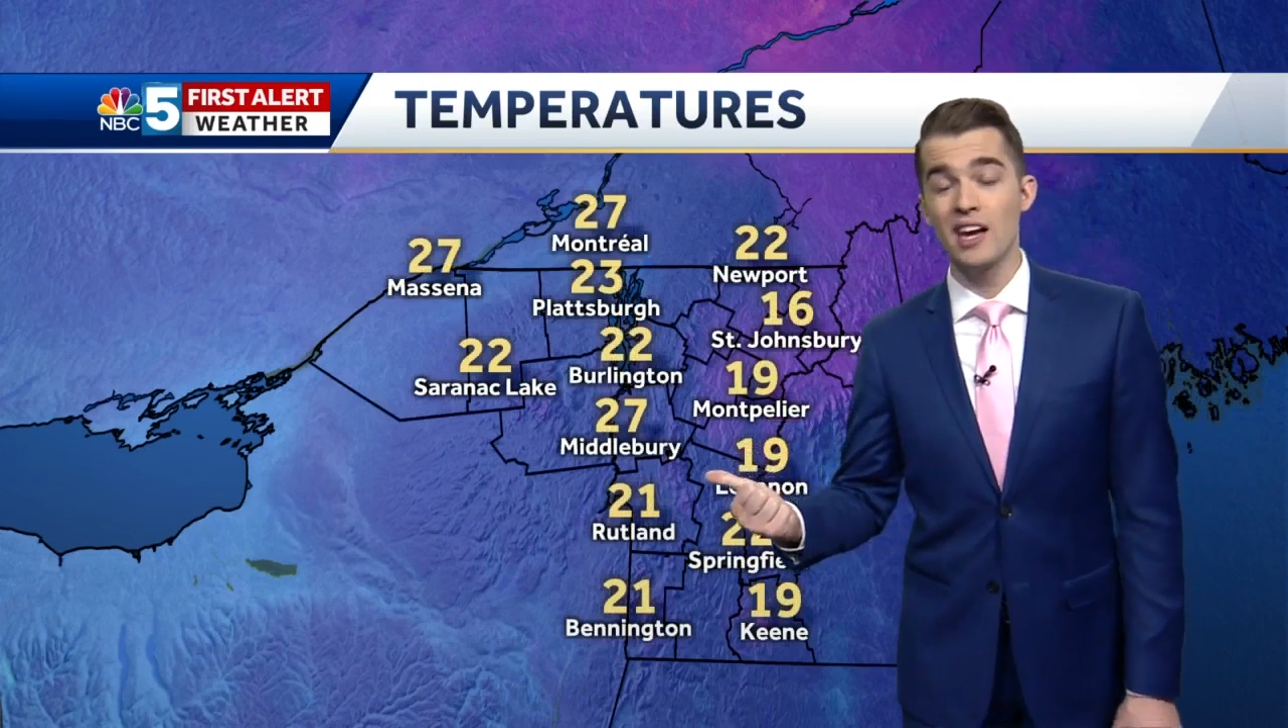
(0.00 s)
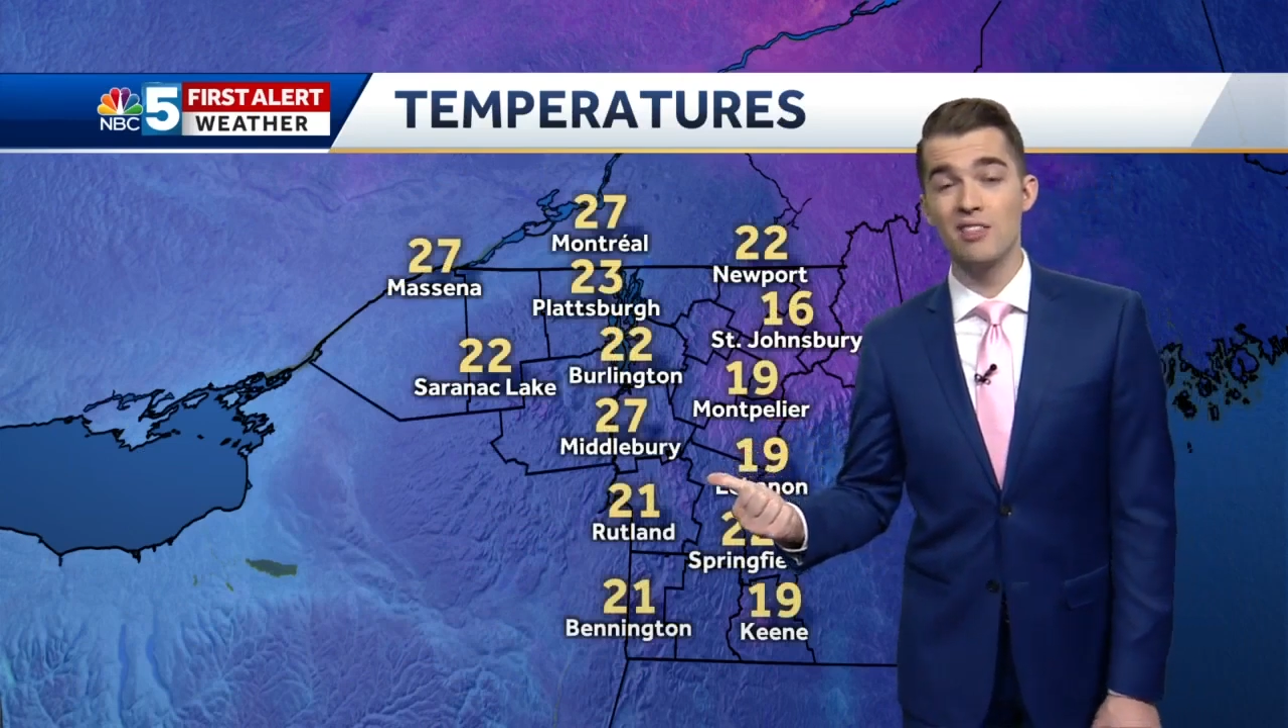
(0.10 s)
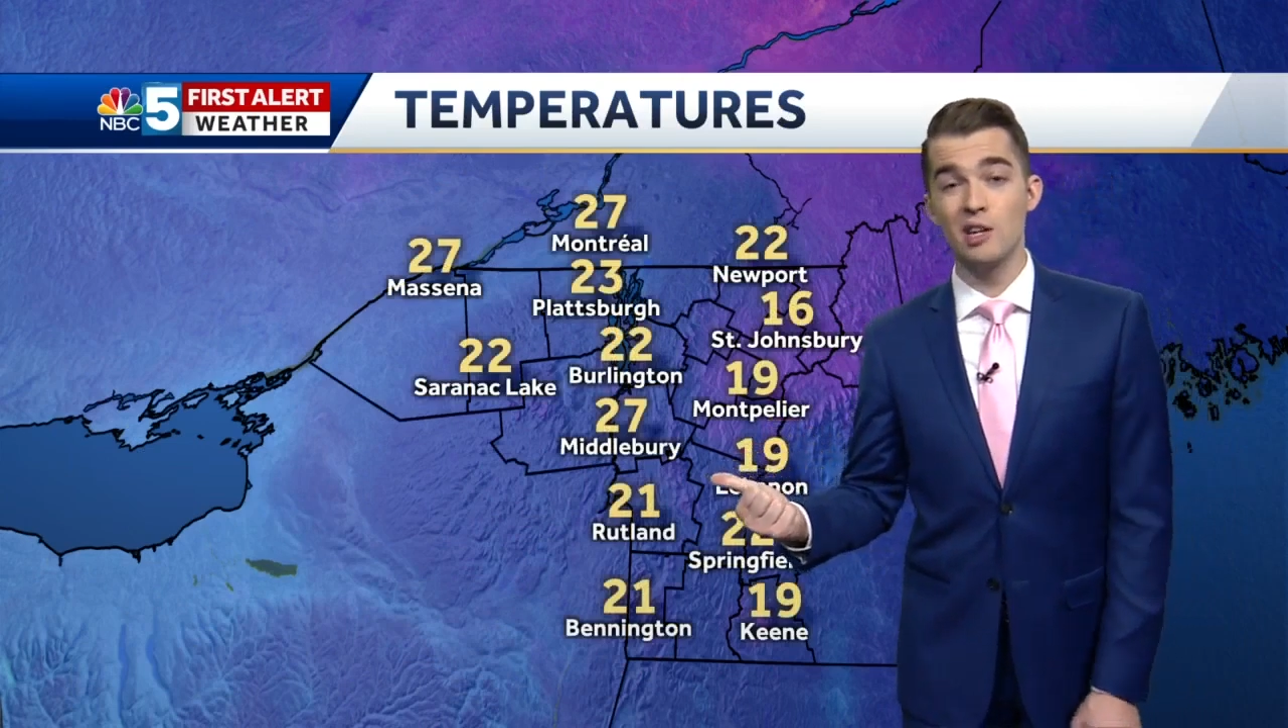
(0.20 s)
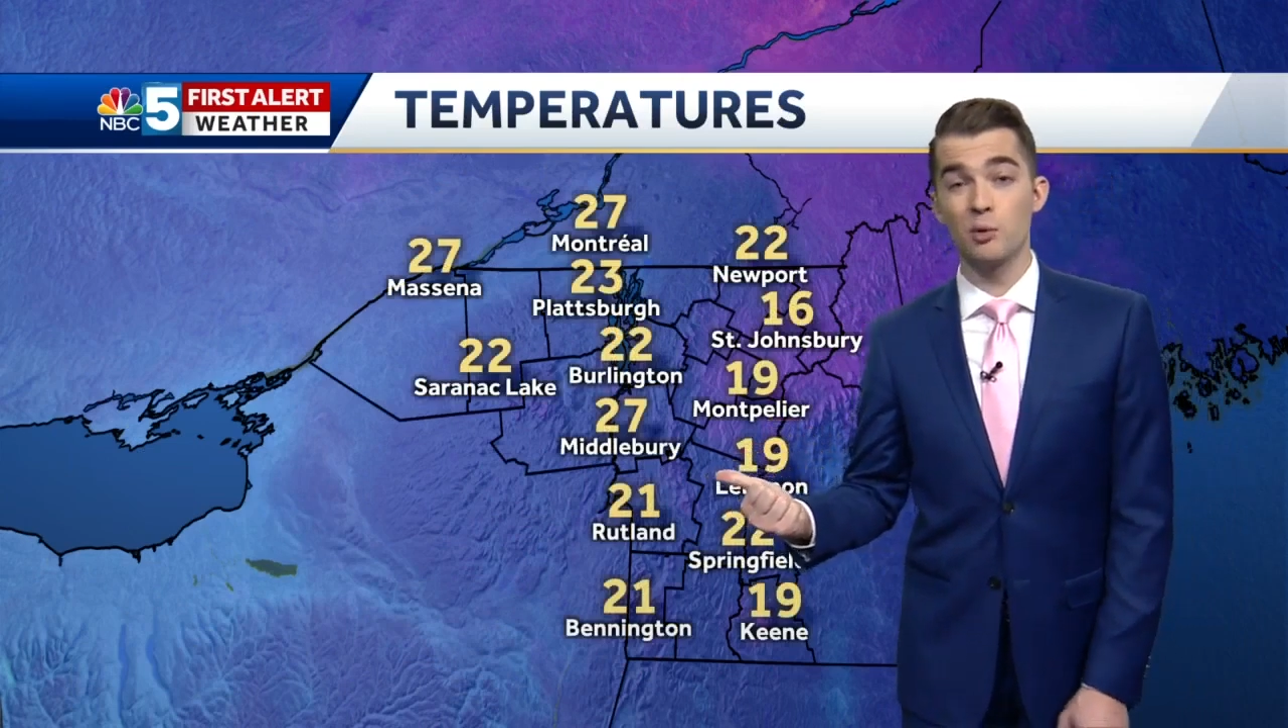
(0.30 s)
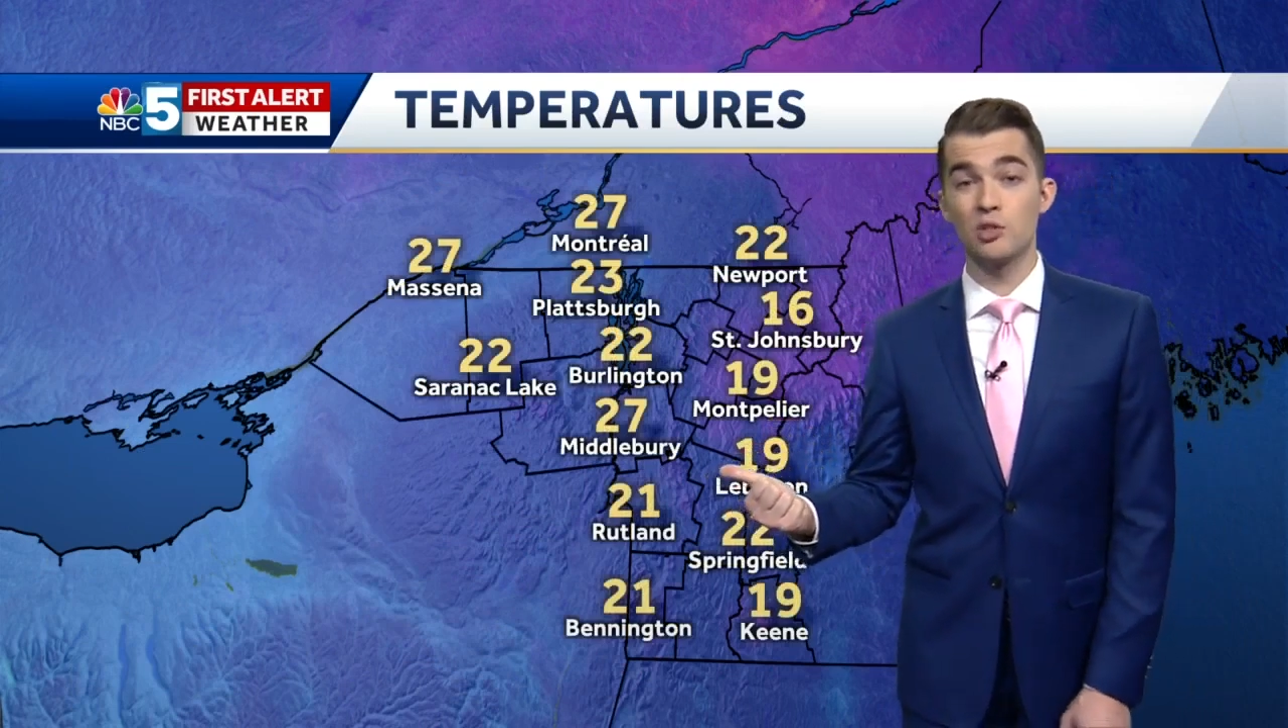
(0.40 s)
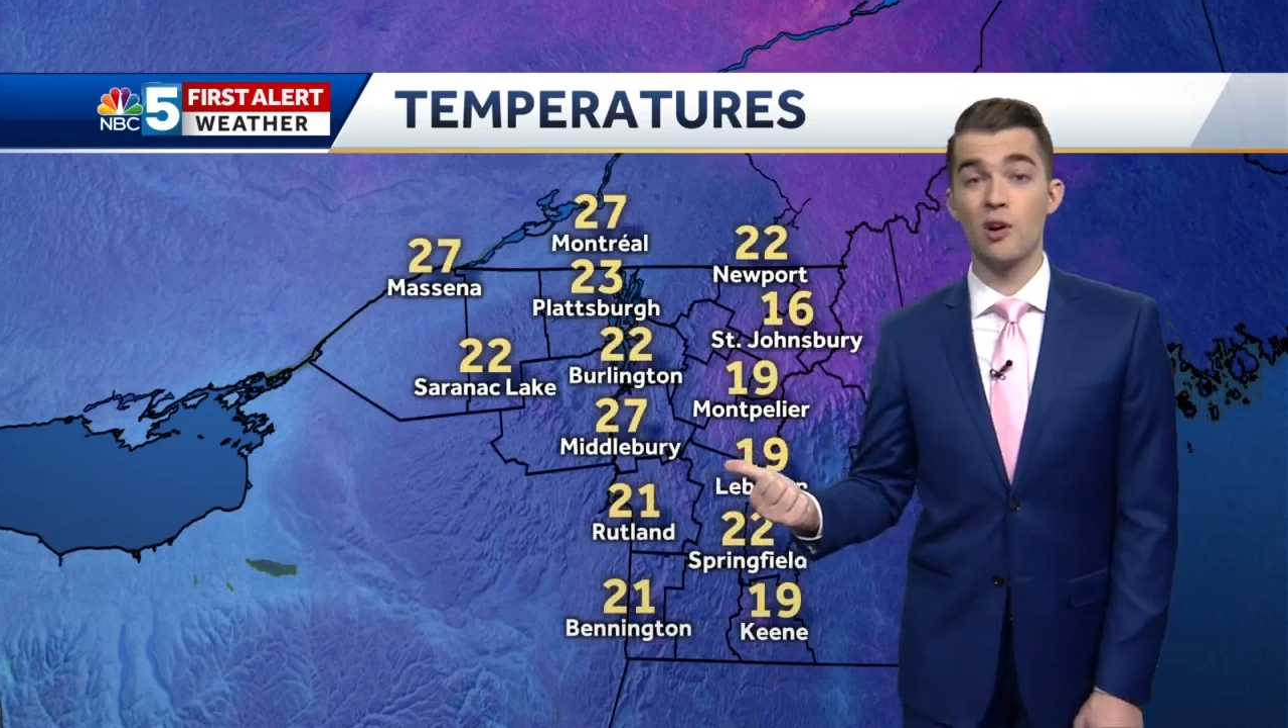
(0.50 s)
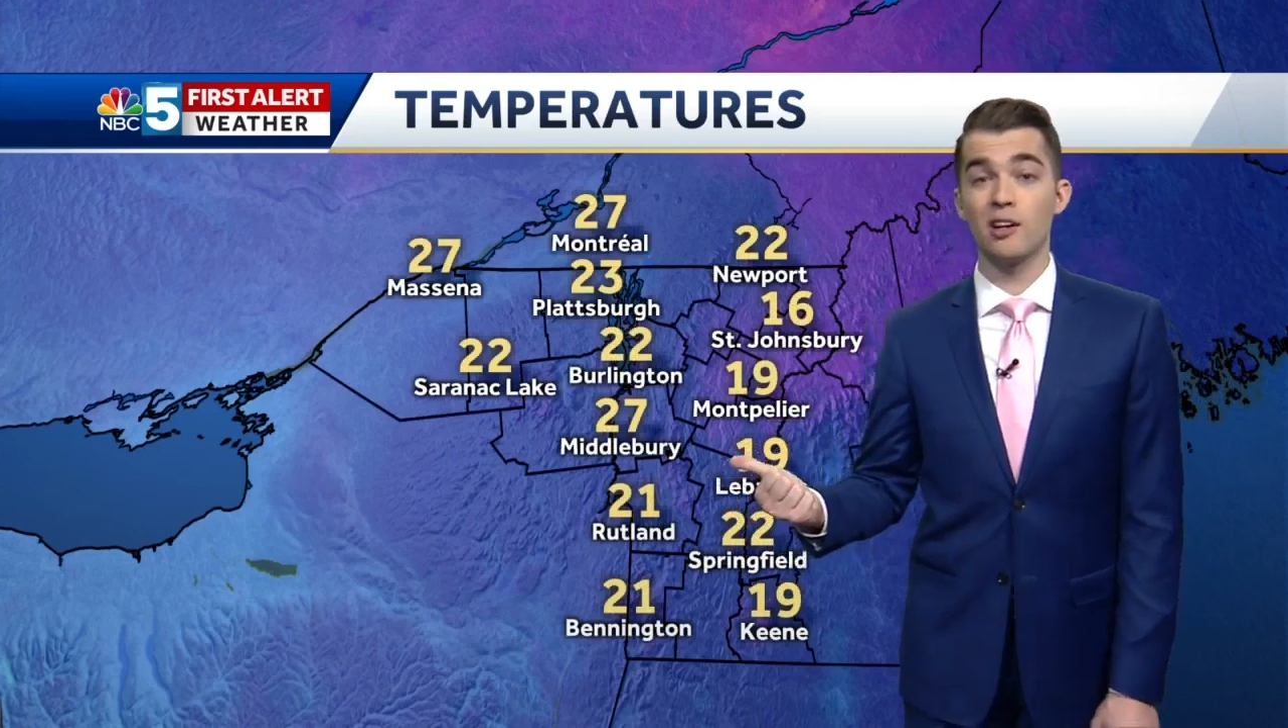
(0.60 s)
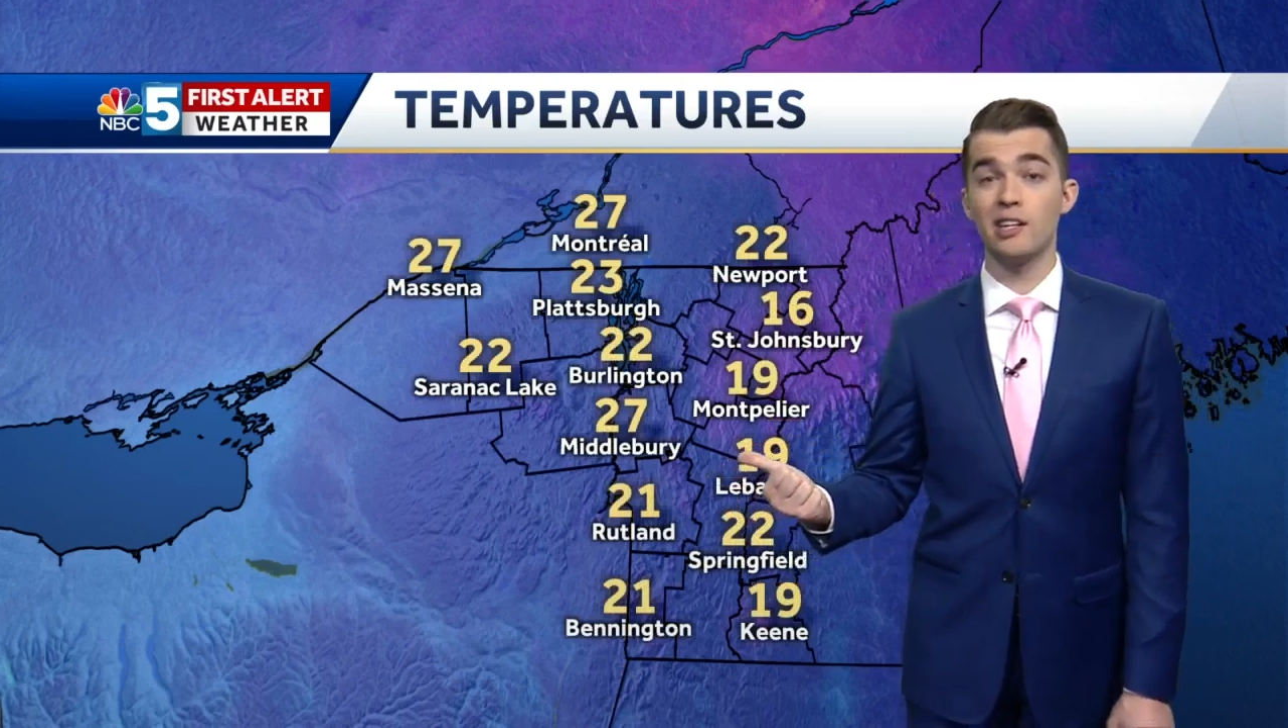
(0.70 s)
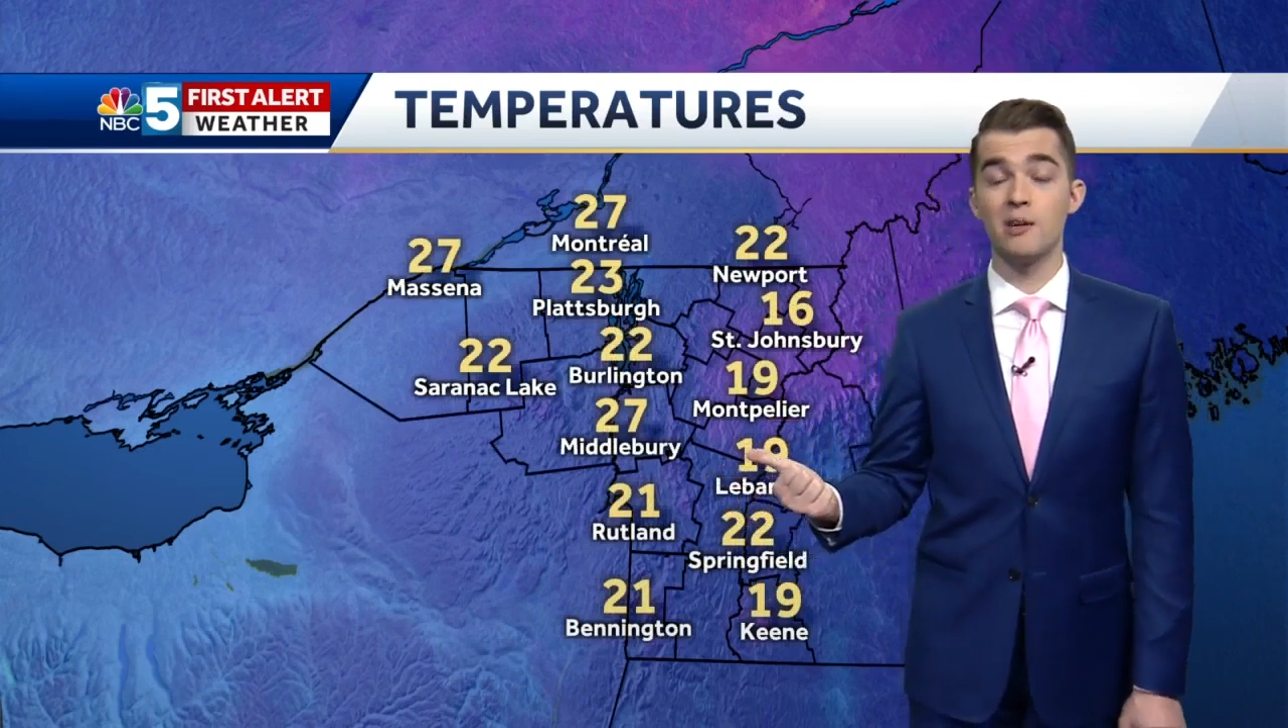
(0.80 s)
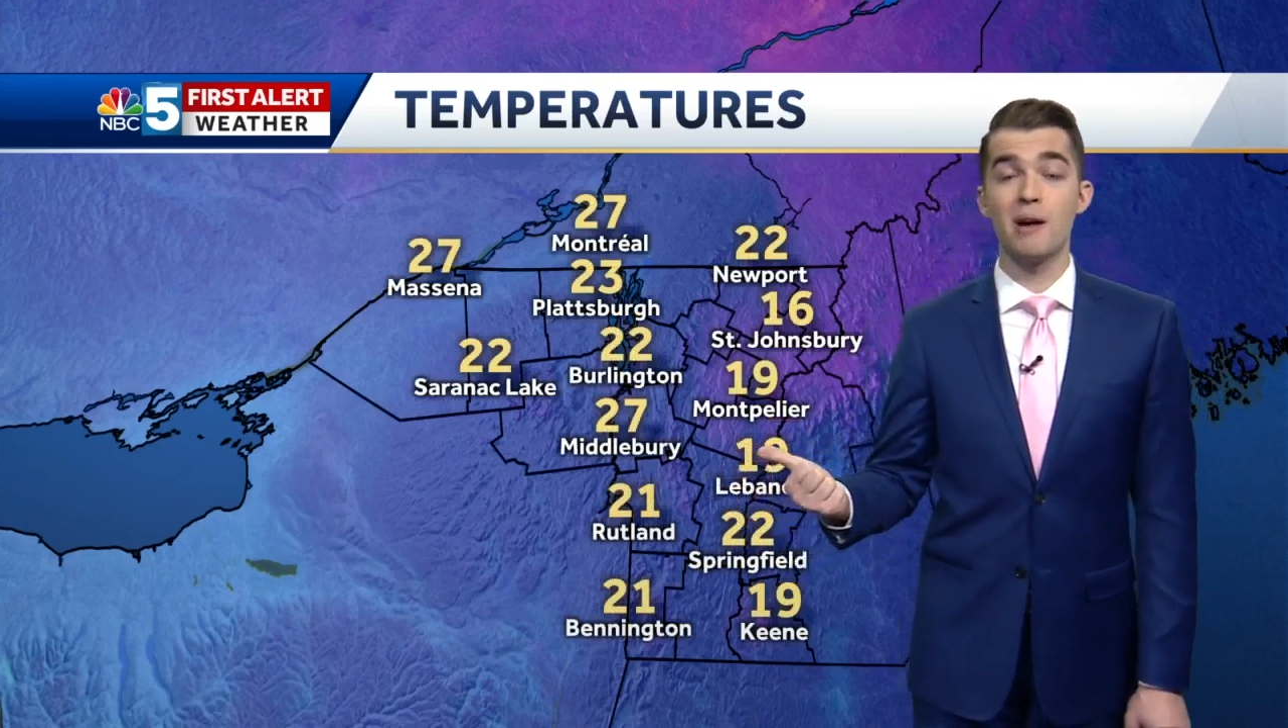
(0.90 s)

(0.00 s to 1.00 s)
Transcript: I think we're talking